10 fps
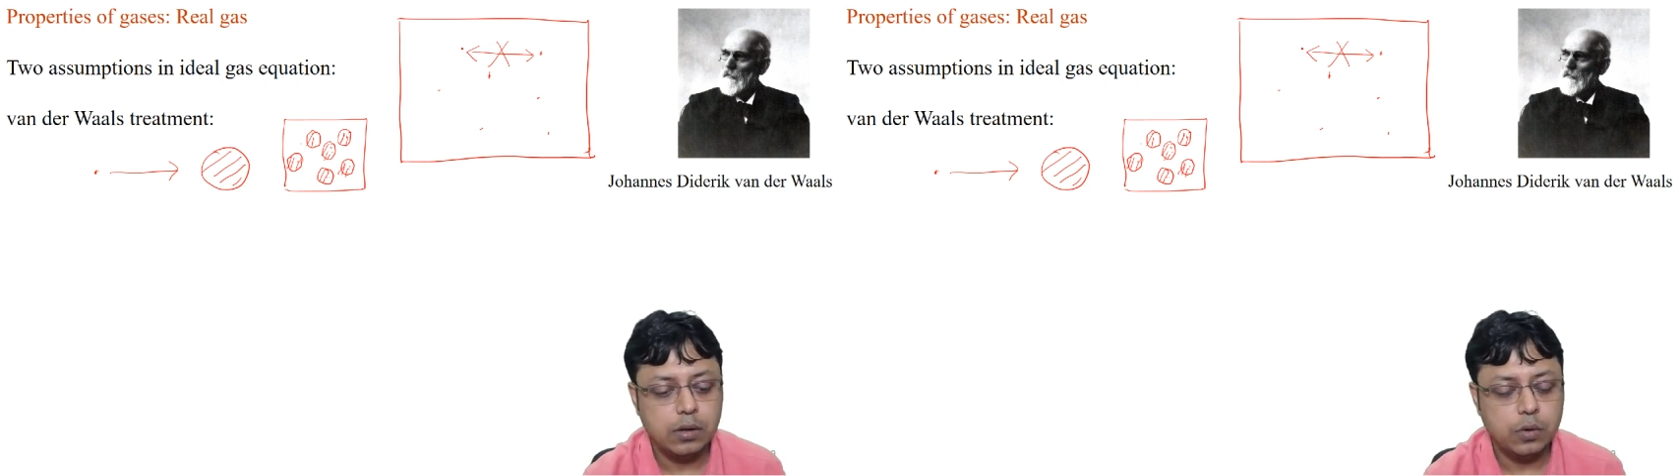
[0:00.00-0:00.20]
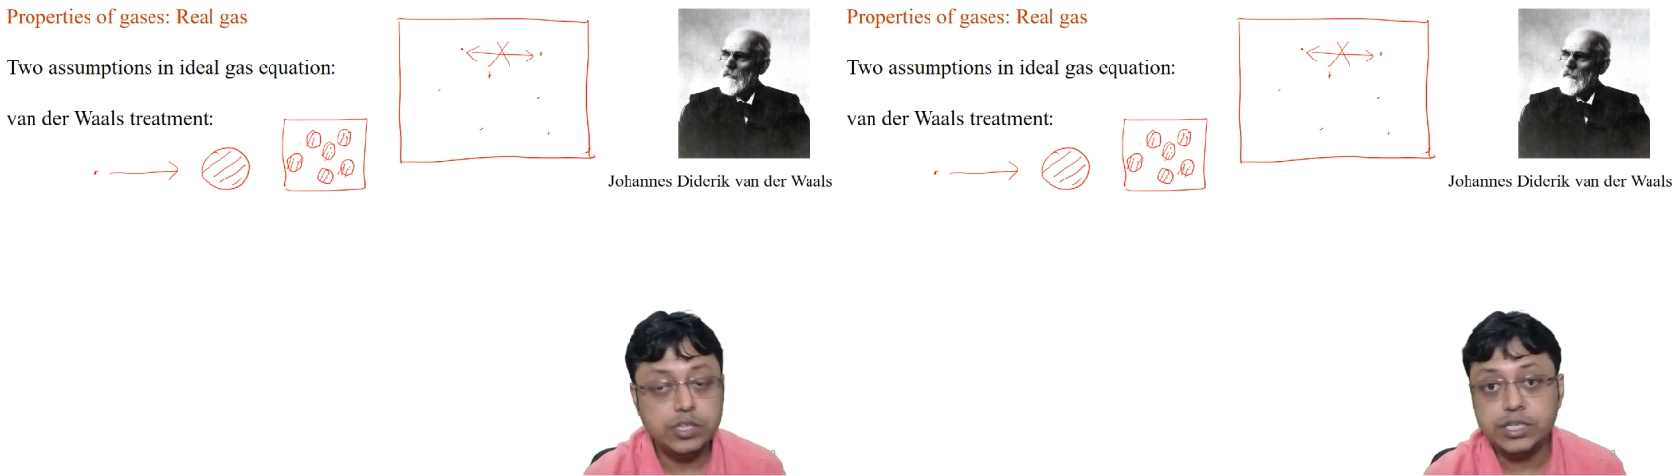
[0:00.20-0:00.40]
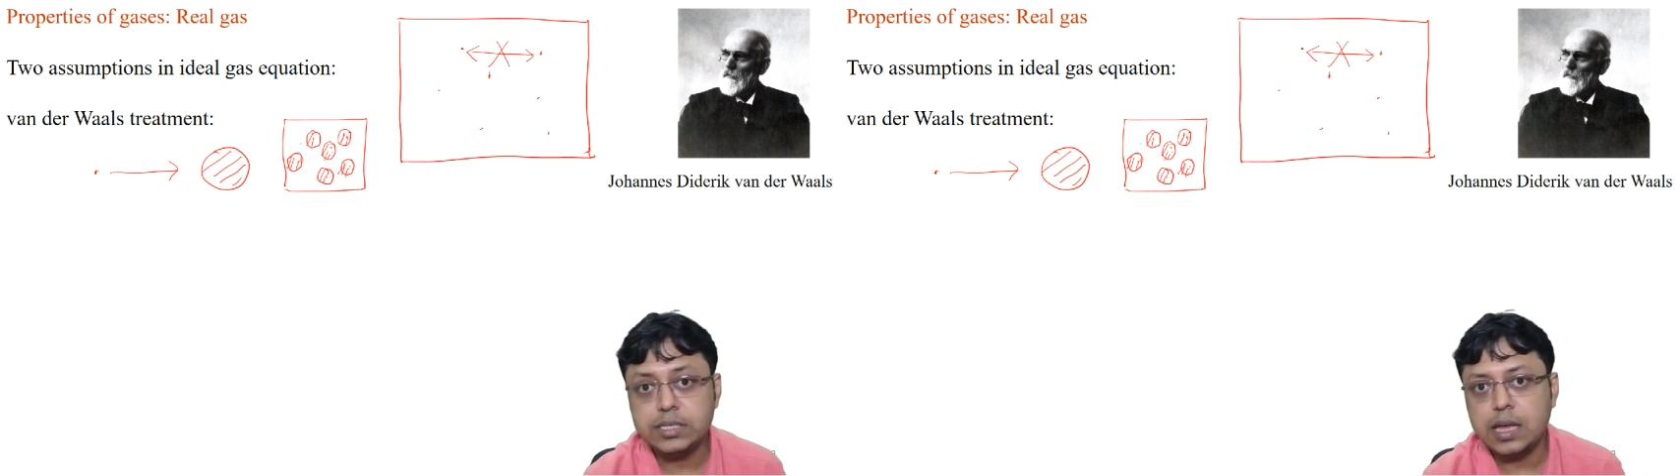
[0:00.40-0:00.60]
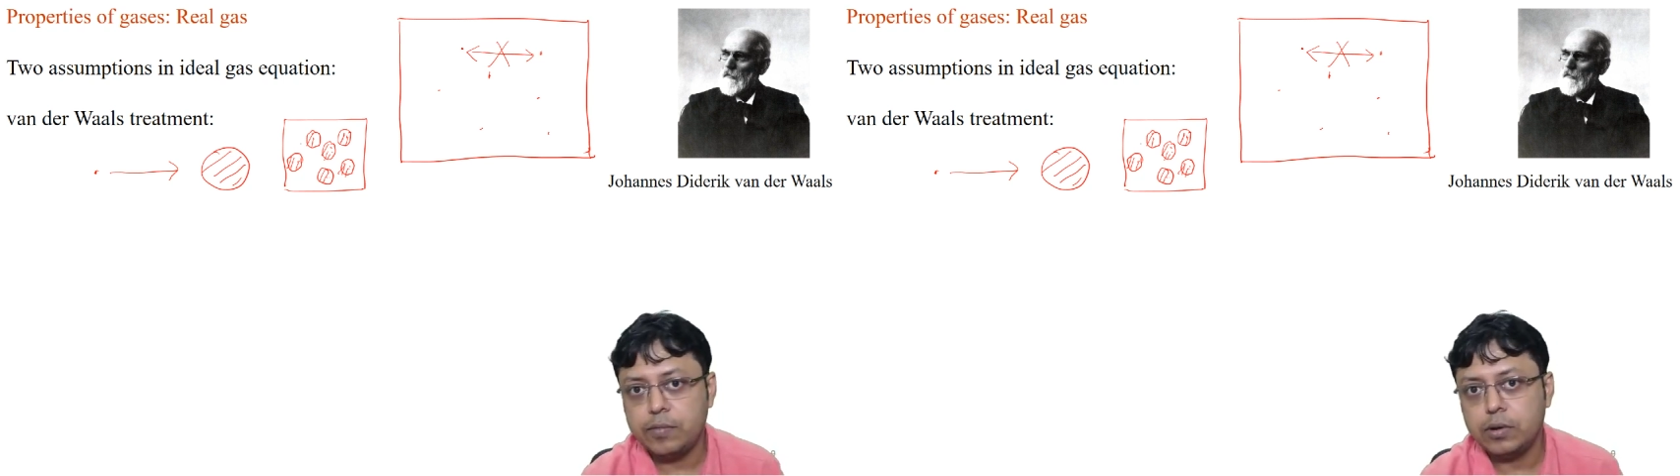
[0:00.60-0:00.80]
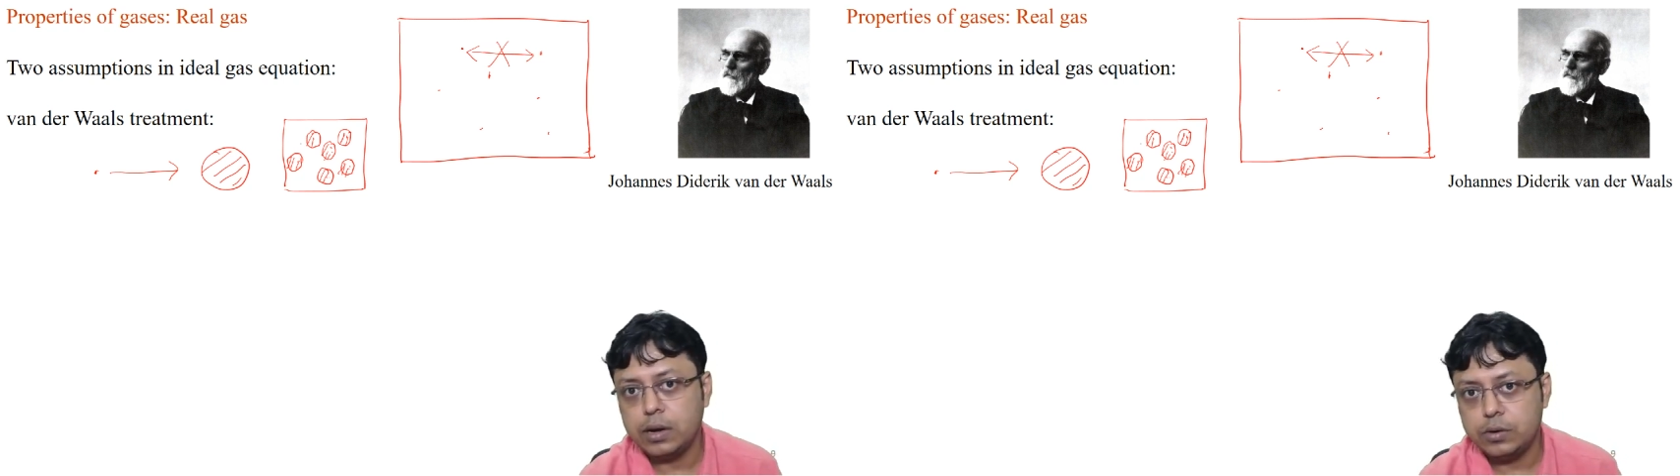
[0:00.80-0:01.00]
which is
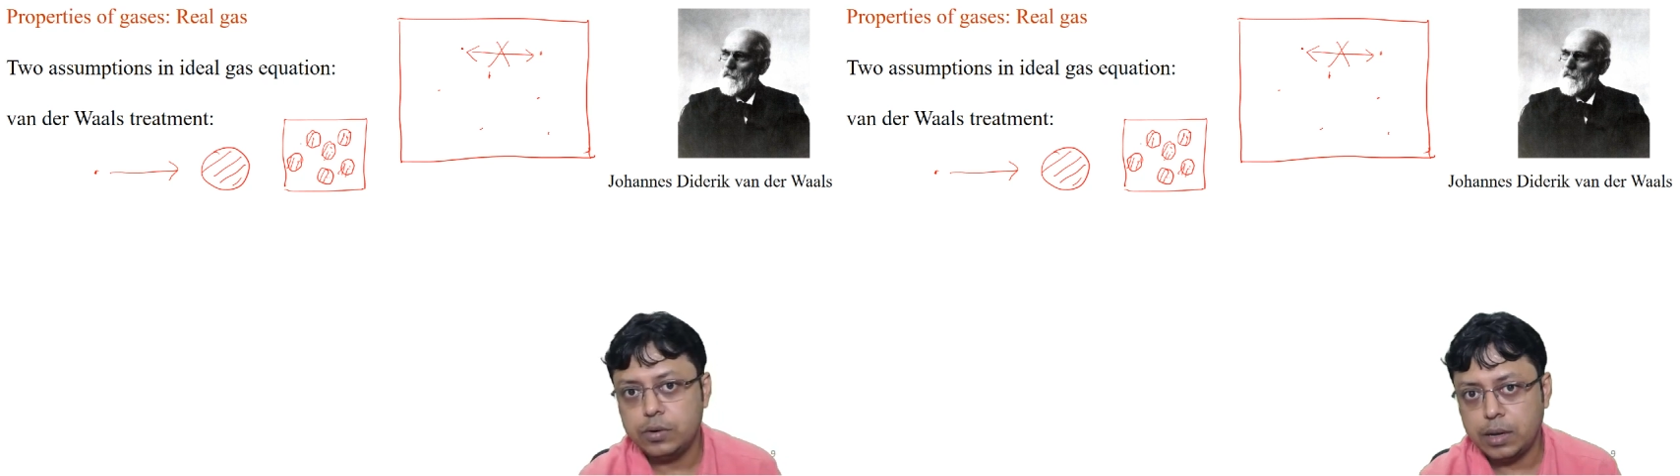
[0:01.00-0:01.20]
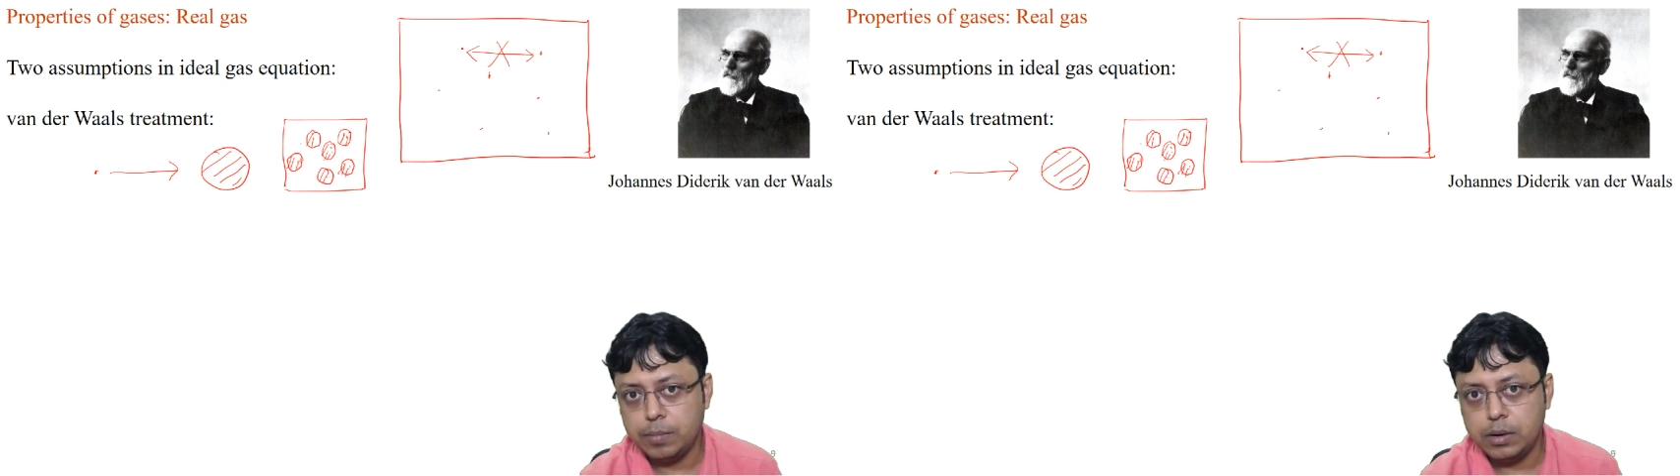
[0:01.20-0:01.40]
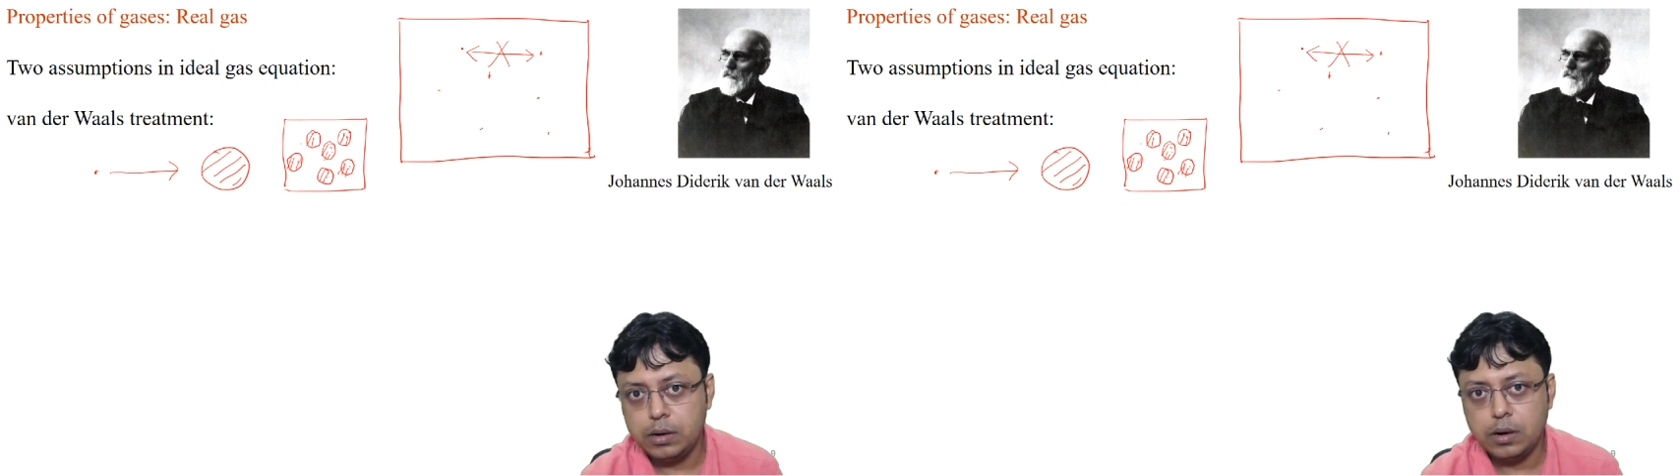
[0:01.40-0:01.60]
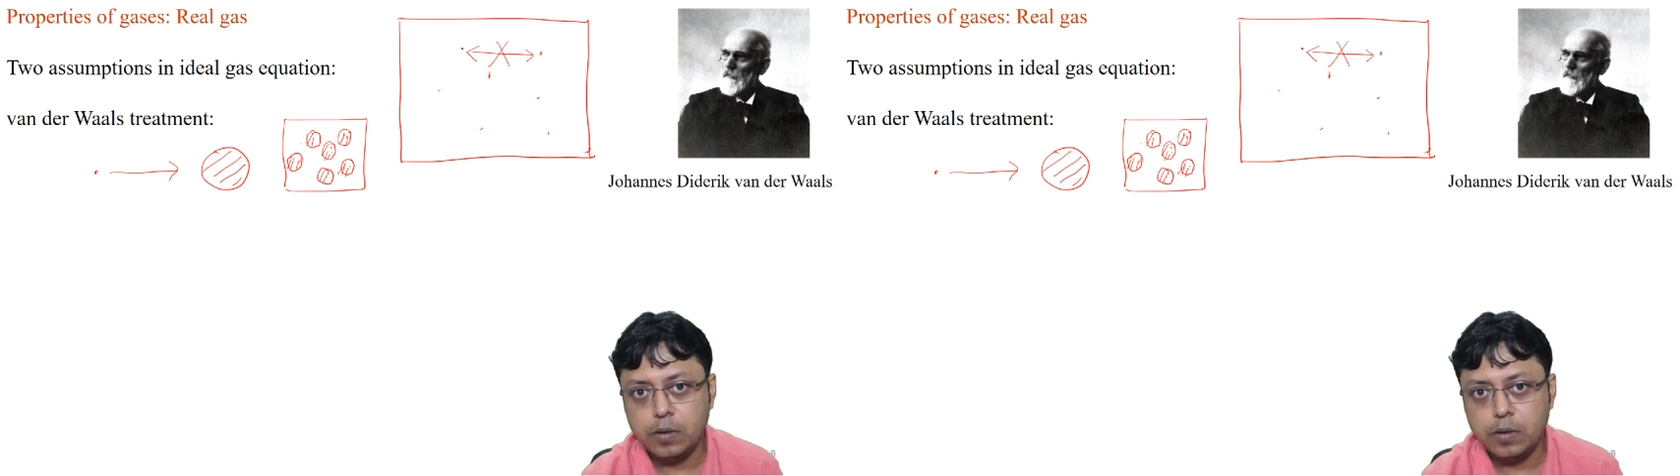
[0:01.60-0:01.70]
Avogadro number